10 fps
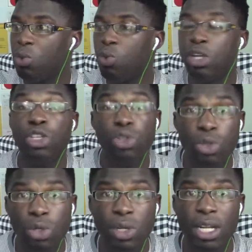the world
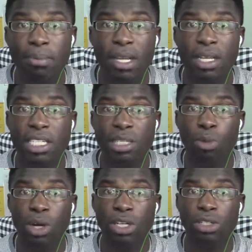should donate because it's
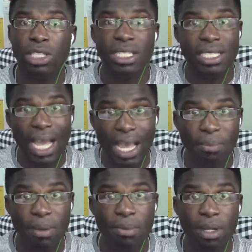more than just the Thai
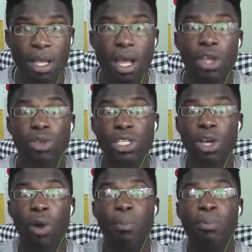people. You see
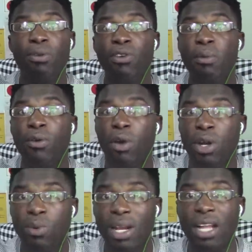how people from around
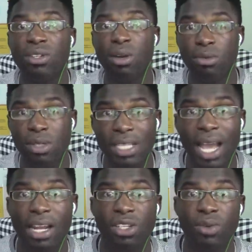the world had to come to
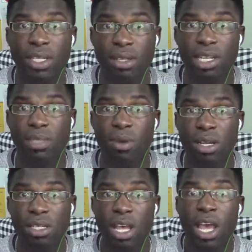Thailand to rescue these
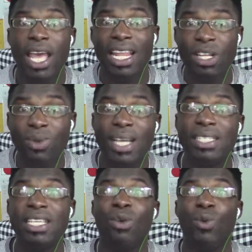boys? That's why I
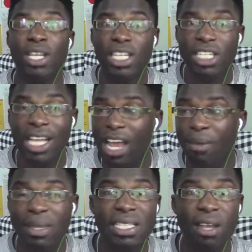say we
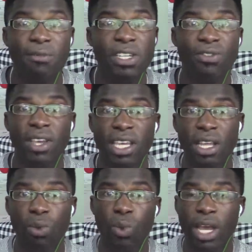cannot be selfish
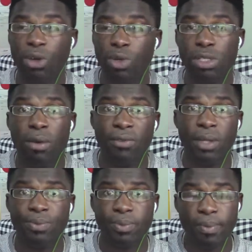thinking we are doing something